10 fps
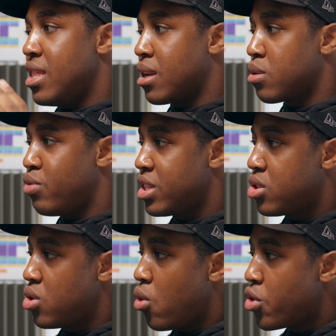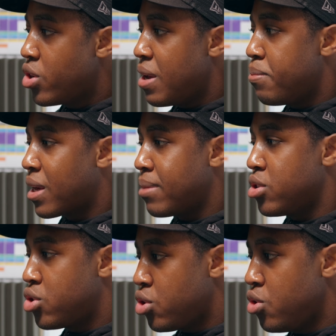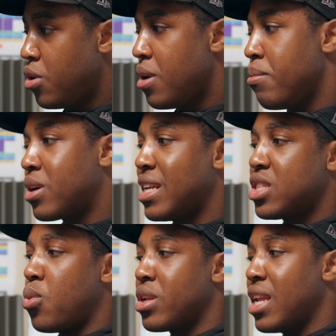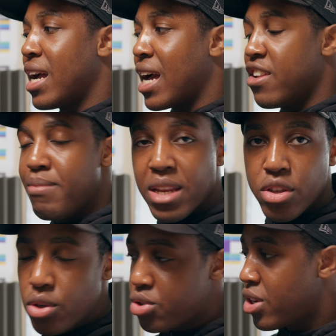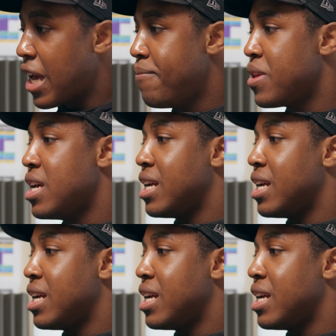Then I'm going to press audio input capture 2 because that's the one that I kind of mainly use, okay?